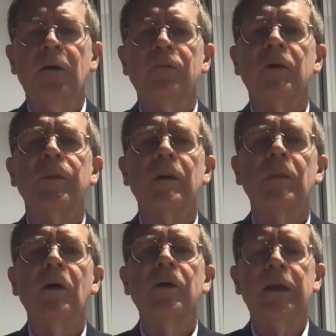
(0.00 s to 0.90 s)
for
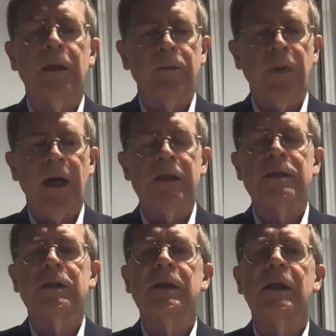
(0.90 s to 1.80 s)
promoting
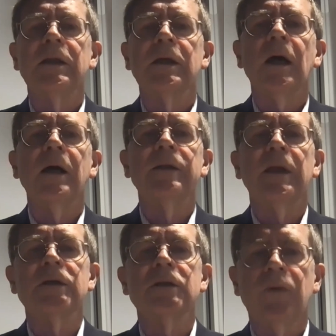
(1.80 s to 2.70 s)
compassion in the context